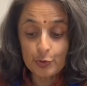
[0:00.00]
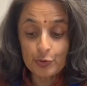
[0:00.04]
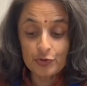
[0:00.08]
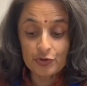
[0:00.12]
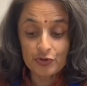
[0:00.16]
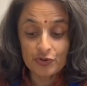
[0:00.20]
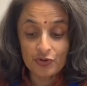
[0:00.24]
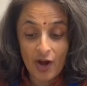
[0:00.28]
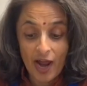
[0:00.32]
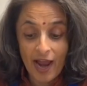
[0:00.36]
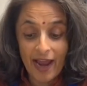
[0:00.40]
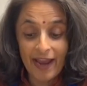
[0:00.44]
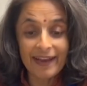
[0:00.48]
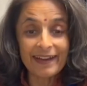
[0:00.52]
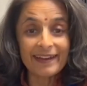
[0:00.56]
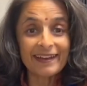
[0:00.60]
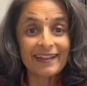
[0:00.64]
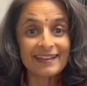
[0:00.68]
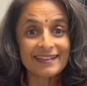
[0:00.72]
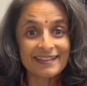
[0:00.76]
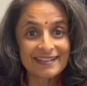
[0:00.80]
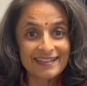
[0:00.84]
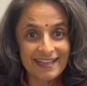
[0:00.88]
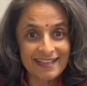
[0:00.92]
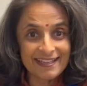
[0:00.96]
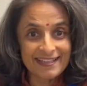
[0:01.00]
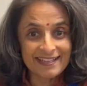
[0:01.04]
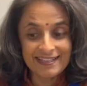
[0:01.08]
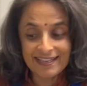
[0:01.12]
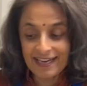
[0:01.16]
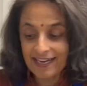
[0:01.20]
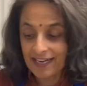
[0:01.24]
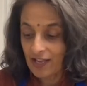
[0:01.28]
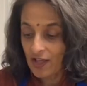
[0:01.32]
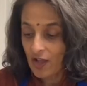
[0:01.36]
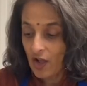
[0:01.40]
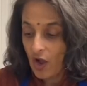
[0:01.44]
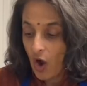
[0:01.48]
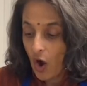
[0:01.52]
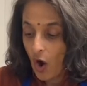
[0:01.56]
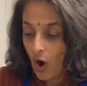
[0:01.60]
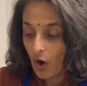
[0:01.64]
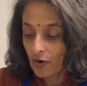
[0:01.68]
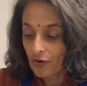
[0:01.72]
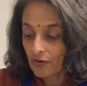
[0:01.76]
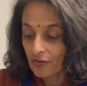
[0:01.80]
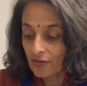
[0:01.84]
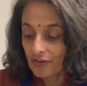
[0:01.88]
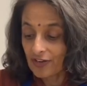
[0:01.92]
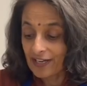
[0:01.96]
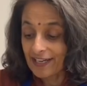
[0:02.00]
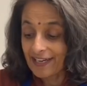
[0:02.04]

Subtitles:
tried and tested on